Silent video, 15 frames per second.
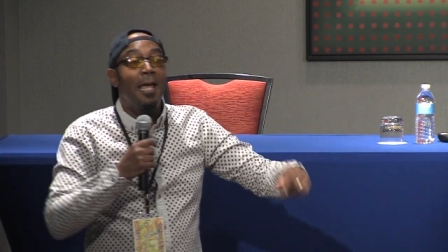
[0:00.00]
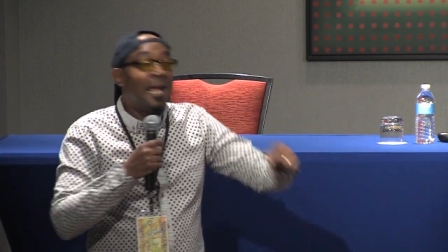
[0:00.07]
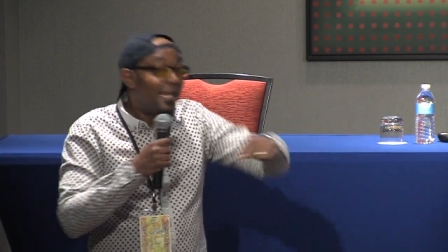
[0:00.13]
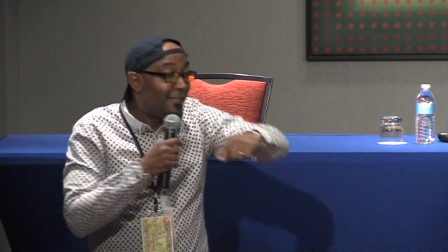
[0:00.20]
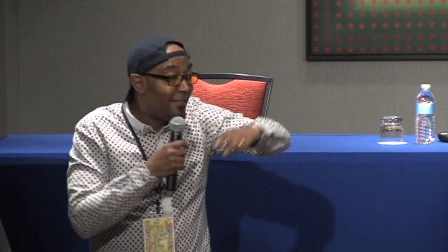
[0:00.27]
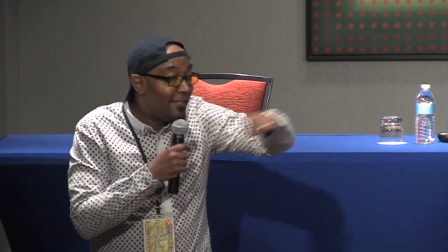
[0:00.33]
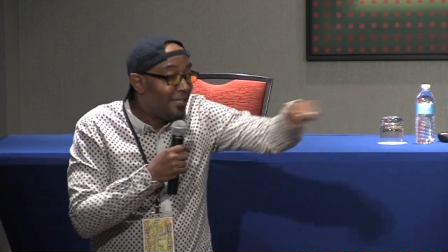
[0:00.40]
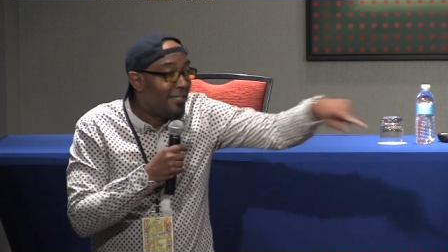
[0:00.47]

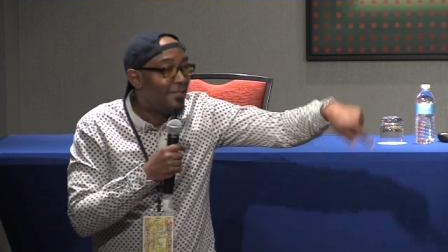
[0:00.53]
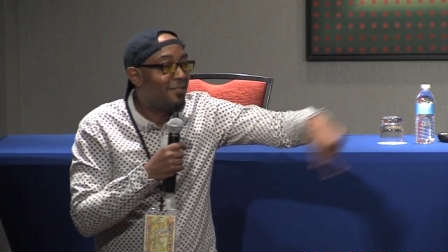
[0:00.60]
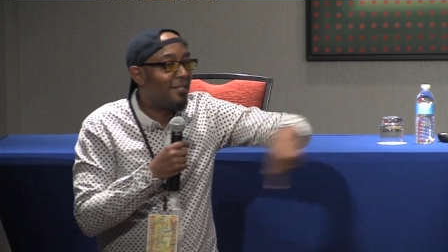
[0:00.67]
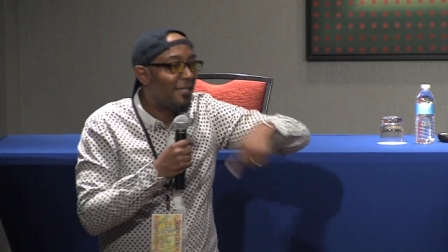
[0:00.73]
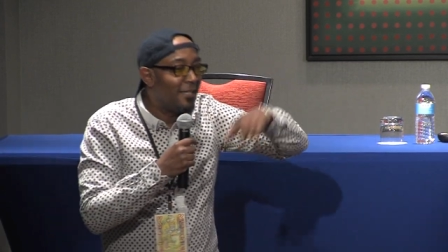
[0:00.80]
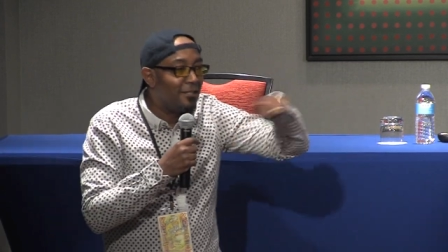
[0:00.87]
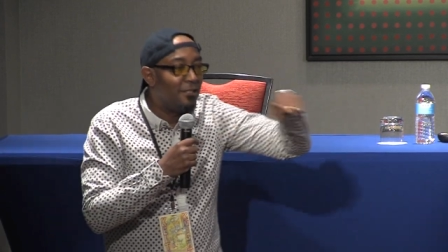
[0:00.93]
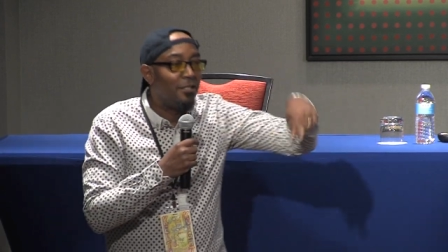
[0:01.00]
and these
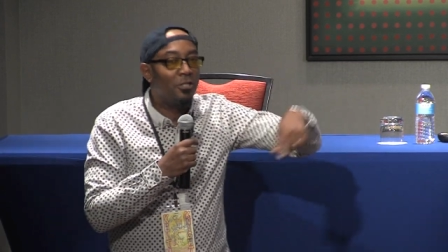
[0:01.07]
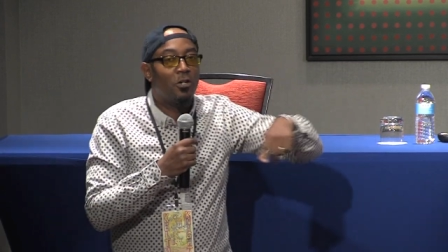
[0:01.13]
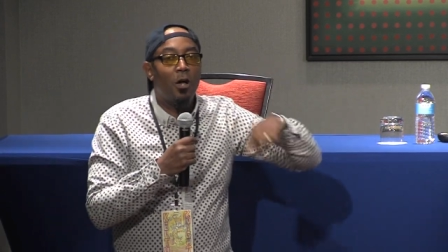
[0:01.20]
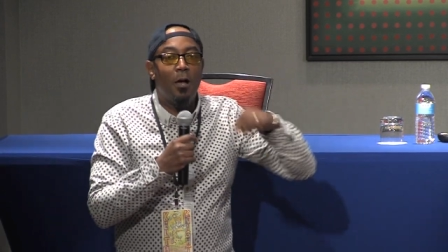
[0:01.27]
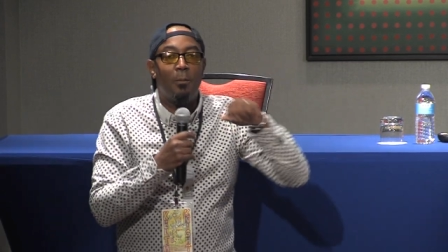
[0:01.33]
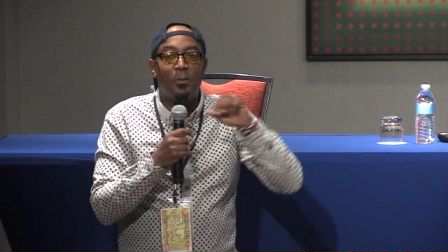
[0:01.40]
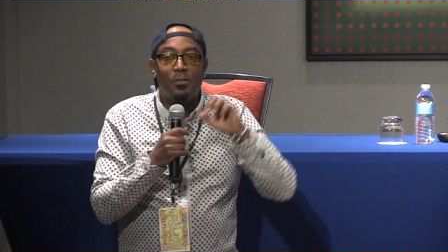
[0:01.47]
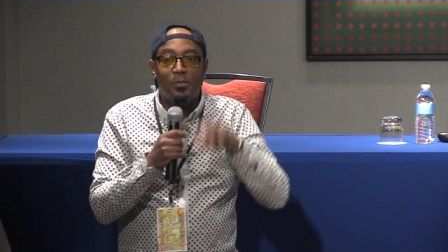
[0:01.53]
indie
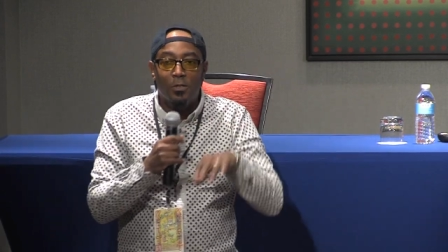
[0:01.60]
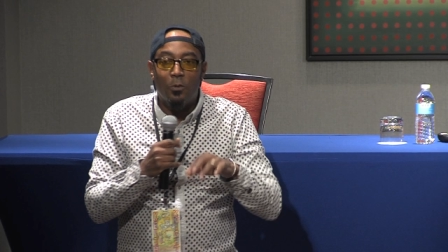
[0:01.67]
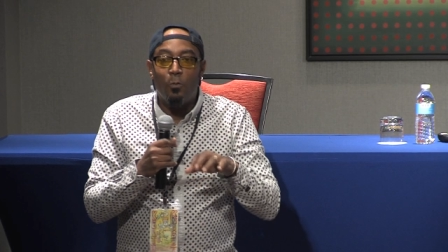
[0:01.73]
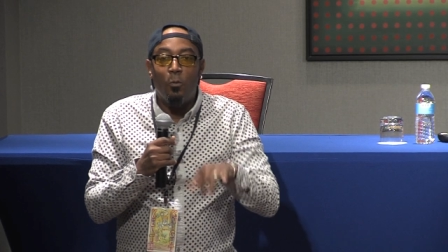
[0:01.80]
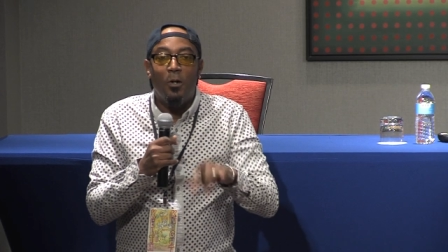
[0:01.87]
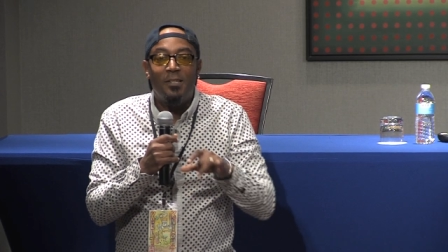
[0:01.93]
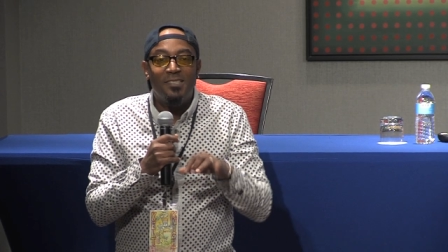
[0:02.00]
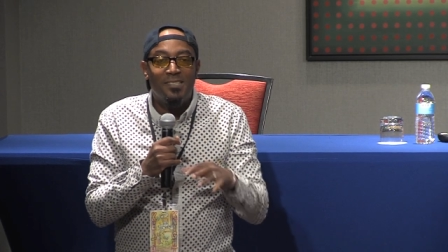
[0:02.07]
comics are the
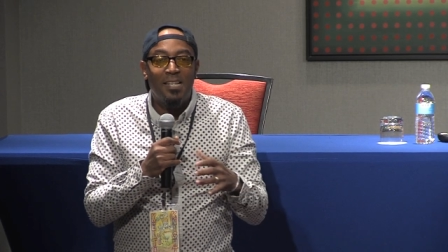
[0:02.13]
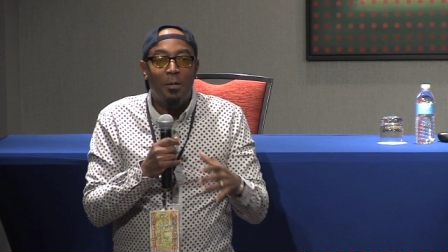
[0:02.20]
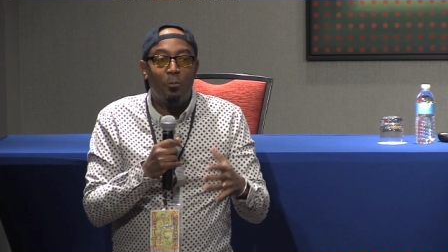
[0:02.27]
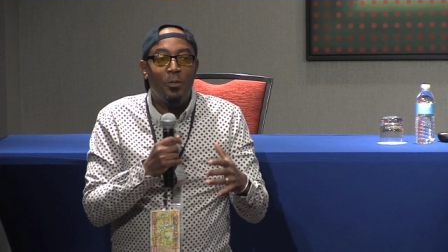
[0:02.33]
ones that